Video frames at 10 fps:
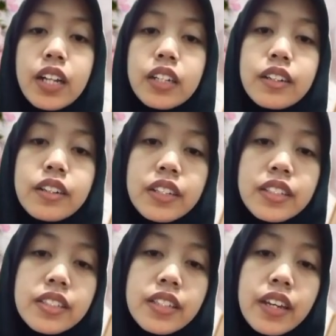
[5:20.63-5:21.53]
Learning
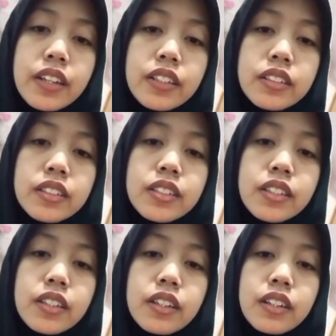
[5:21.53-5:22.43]
styles
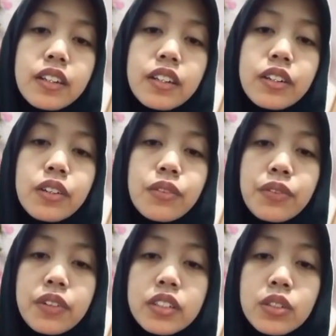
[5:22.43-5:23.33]

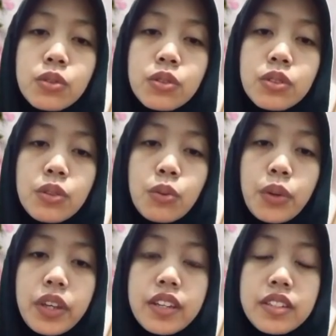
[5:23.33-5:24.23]
refers to the
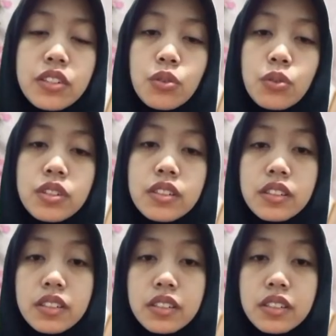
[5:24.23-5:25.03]
way a student